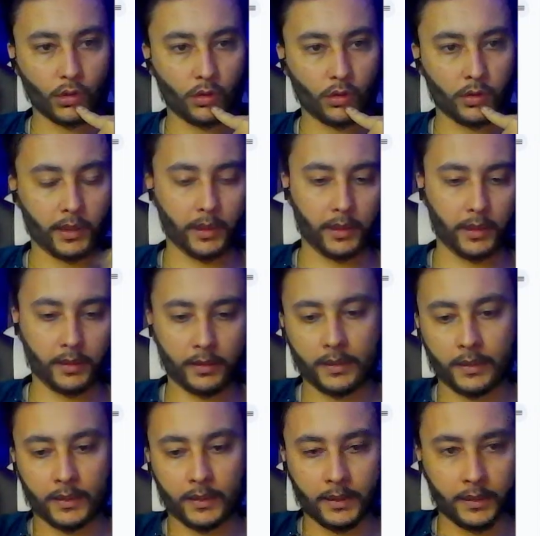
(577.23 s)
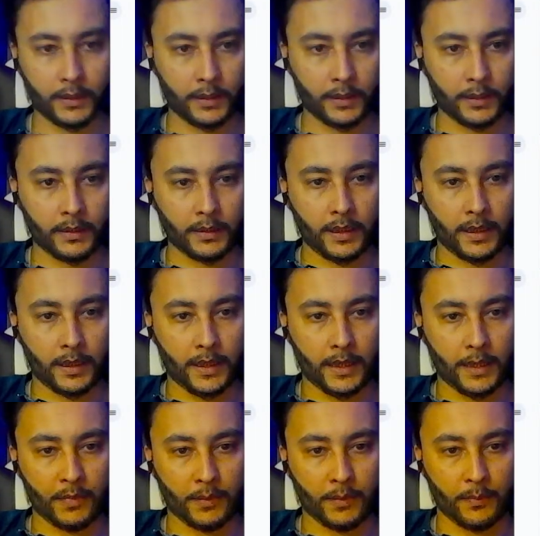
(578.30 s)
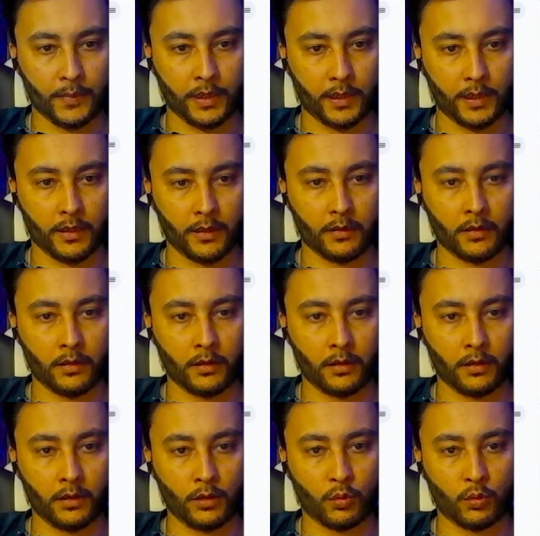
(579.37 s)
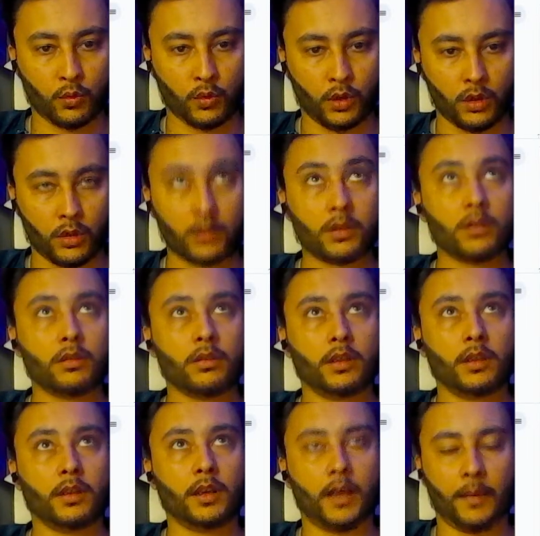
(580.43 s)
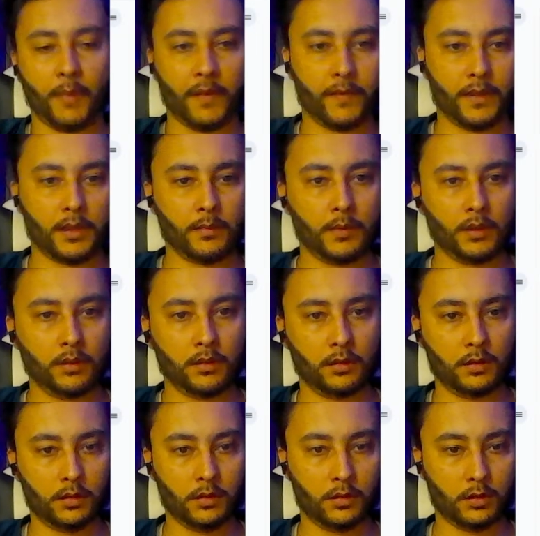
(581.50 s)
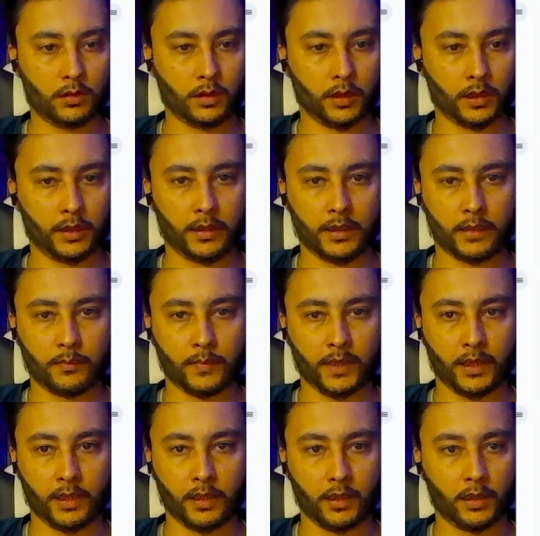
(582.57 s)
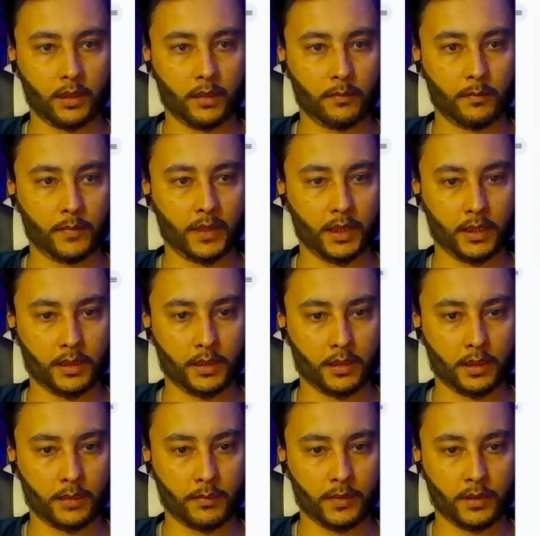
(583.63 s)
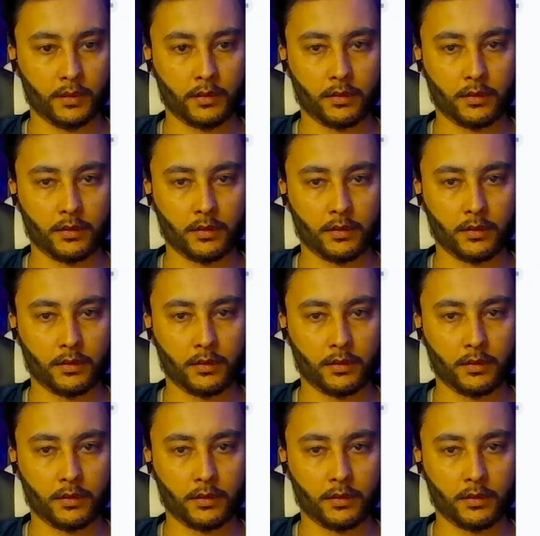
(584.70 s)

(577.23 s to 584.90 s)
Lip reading: Okay, I'm a beginner. What am I visible? Okay, let me make it a bit.